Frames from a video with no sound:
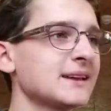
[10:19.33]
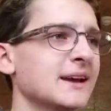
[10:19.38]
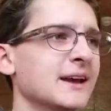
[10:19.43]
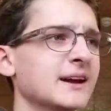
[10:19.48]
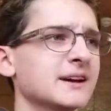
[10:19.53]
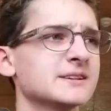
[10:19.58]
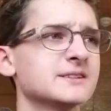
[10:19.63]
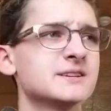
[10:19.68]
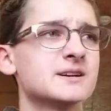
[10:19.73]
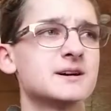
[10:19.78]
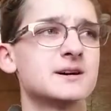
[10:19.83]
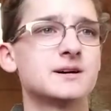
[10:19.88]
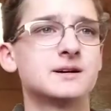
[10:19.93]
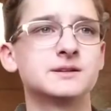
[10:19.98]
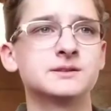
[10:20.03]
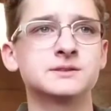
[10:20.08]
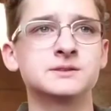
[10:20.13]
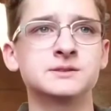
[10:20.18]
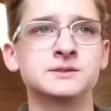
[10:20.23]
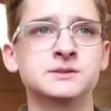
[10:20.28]
And,
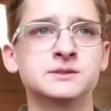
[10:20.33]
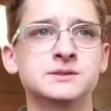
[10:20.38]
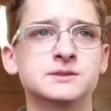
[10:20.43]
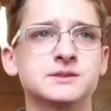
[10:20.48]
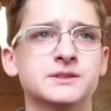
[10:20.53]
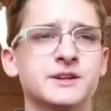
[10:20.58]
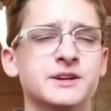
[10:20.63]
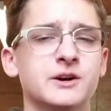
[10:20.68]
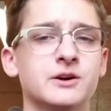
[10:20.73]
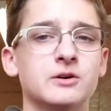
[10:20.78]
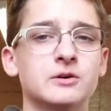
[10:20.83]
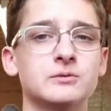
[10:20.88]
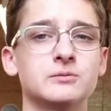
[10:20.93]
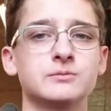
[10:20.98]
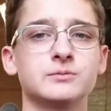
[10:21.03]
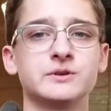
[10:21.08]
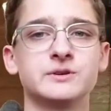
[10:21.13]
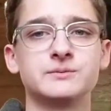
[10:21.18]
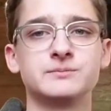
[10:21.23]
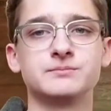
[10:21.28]
you
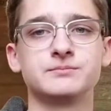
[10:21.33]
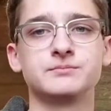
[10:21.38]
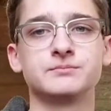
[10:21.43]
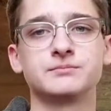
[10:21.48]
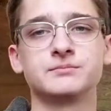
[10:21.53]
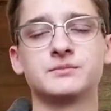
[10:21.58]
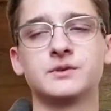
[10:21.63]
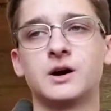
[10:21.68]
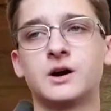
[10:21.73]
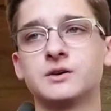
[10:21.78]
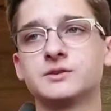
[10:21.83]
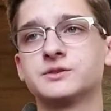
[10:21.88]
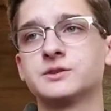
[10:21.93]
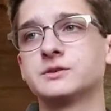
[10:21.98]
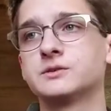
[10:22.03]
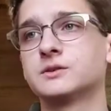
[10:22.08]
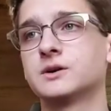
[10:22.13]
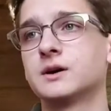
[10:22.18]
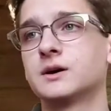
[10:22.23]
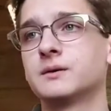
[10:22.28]
know, we
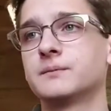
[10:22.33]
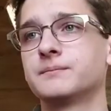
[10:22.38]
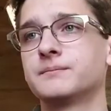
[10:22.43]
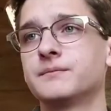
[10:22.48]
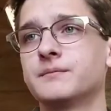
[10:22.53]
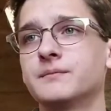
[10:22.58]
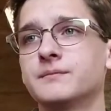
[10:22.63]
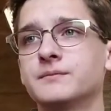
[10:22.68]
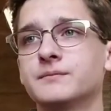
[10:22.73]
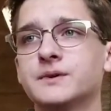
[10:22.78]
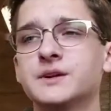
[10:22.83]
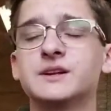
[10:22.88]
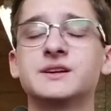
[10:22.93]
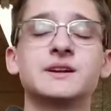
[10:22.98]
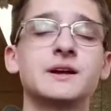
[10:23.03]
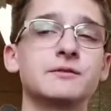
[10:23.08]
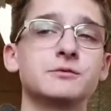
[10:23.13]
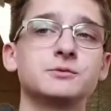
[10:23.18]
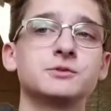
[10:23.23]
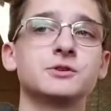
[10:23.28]
also, we
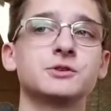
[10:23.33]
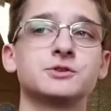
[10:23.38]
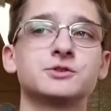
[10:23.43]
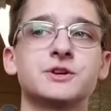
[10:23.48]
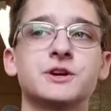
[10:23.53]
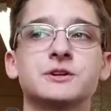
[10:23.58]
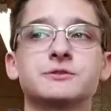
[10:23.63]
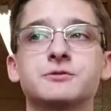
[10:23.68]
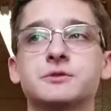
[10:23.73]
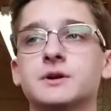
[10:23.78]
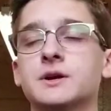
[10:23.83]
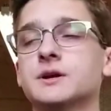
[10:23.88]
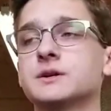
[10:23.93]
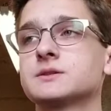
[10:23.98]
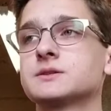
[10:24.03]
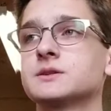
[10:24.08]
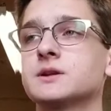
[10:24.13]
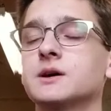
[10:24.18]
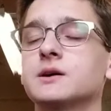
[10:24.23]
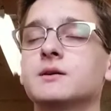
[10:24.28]
didn't have him do the transfer
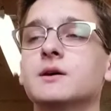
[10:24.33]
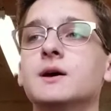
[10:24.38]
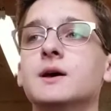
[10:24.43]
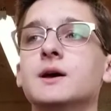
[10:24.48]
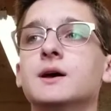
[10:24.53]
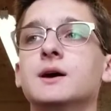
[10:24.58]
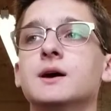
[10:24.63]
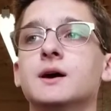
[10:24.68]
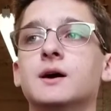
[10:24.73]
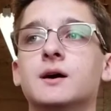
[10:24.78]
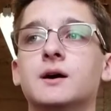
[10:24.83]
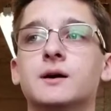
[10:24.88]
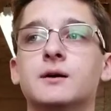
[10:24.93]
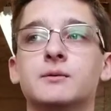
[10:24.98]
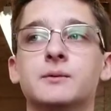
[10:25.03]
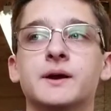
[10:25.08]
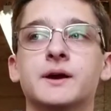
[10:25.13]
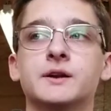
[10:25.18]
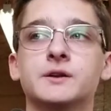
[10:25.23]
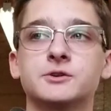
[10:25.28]
case. No,
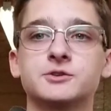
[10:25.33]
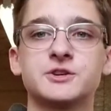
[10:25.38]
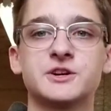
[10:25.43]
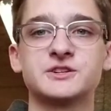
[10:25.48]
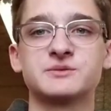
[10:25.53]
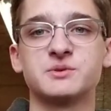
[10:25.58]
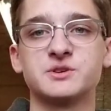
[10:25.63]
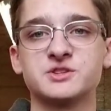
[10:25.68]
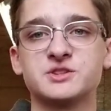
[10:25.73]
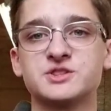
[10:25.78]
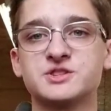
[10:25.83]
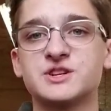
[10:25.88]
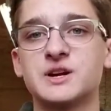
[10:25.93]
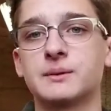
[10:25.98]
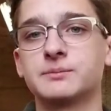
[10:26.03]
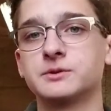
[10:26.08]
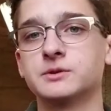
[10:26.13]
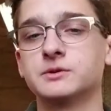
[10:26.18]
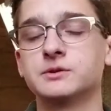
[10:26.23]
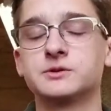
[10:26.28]
we had a transmission
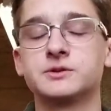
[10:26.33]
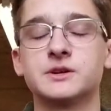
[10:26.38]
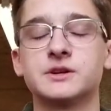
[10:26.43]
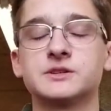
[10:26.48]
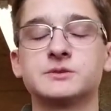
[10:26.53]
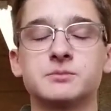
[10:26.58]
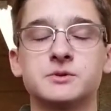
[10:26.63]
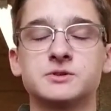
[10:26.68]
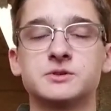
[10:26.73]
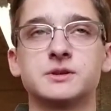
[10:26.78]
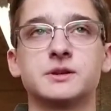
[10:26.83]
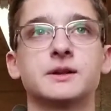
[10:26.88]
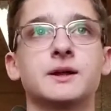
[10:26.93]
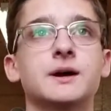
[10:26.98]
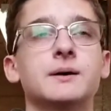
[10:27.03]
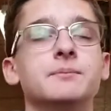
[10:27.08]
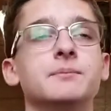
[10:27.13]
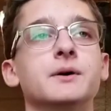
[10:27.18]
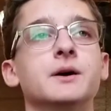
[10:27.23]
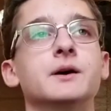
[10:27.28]
shop do the transmission of
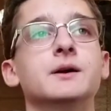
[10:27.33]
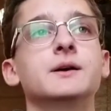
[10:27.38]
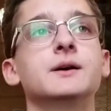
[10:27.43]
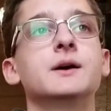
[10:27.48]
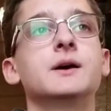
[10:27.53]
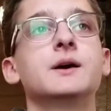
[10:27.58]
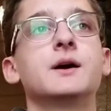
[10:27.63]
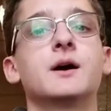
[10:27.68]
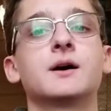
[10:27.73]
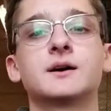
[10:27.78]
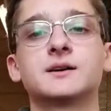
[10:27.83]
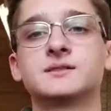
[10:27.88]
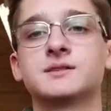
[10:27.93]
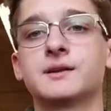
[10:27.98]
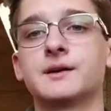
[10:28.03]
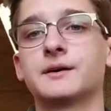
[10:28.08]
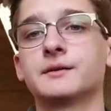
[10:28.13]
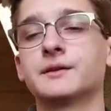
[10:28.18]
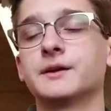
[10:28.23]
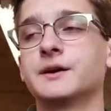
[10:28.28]
that, but I'll get to
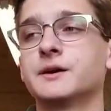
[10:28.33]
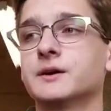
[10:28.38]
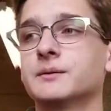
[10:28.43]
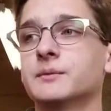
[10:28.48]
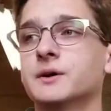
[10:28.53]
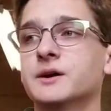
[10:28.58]
that later.